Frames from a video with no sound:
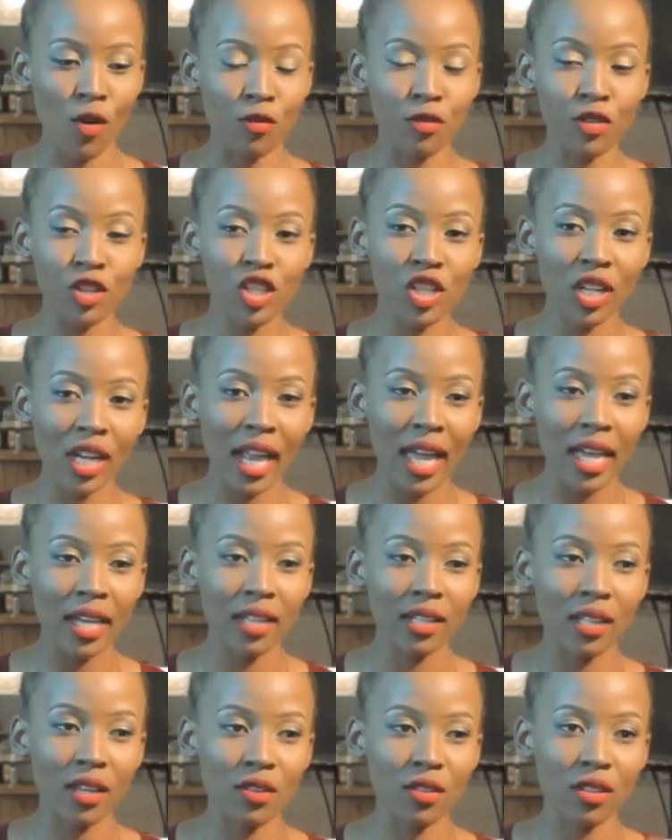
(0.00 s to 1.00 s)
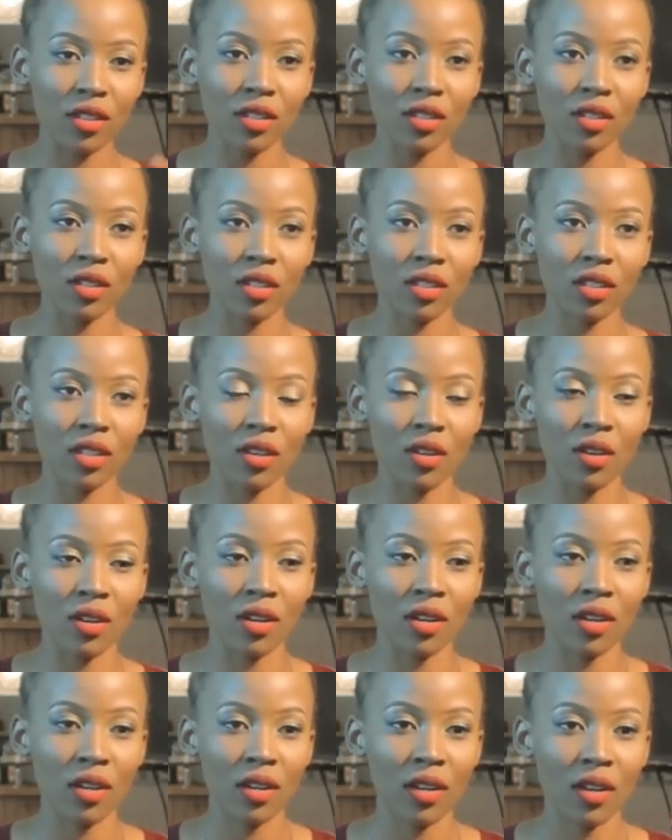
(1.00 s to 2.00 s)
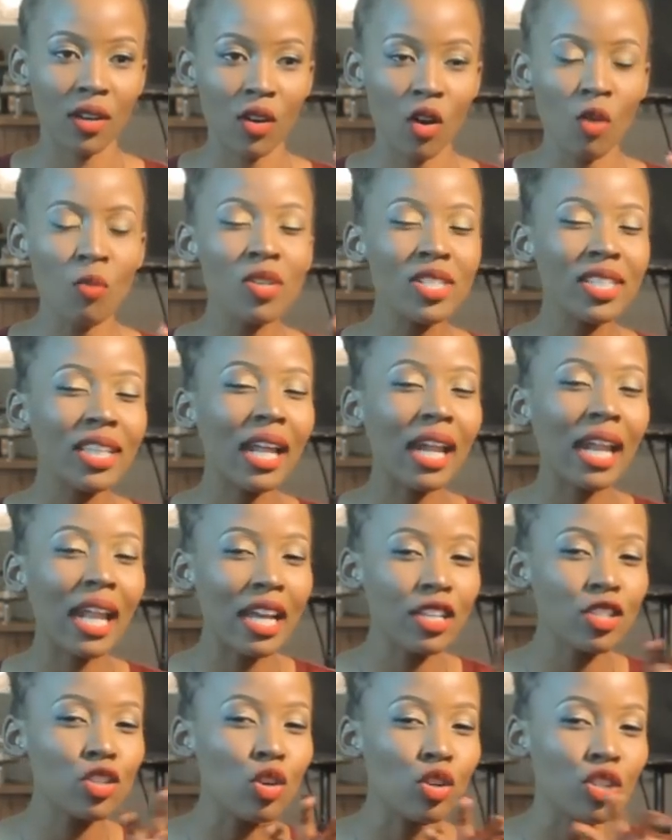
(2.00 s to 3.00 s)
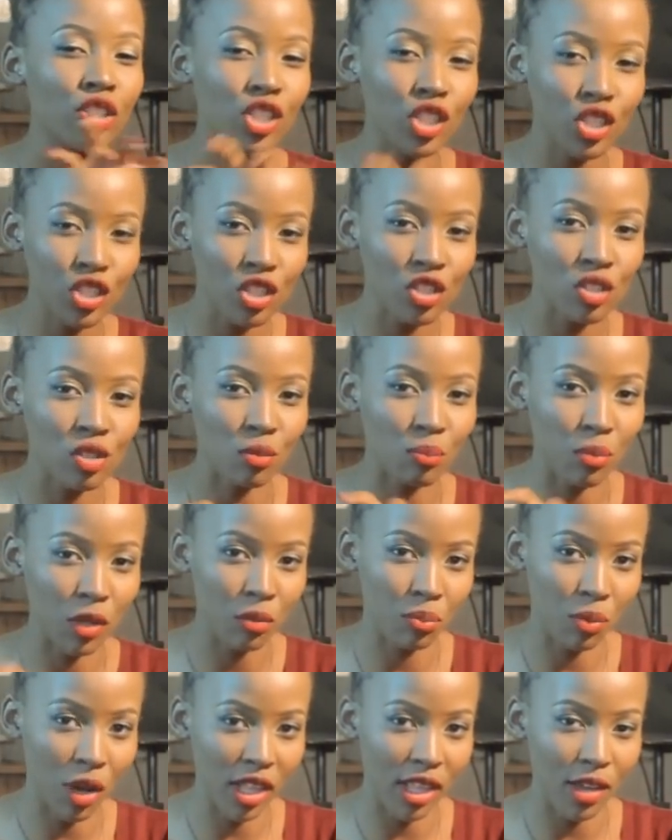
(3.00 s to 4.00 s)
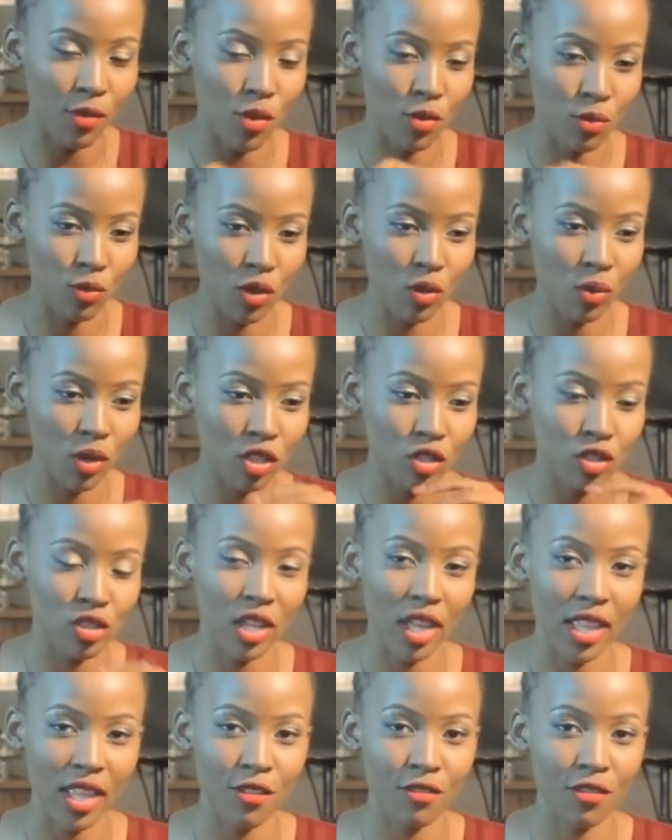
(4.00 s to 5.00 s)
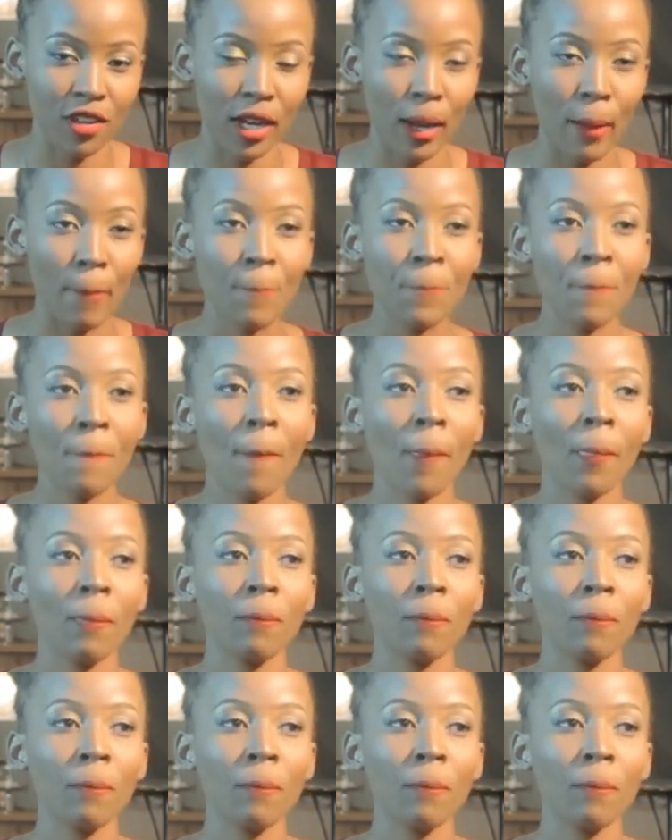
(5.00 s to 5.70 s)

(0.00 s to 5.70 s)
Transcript: official, like the almost the last auditions of Big Brother when we went to South Africa.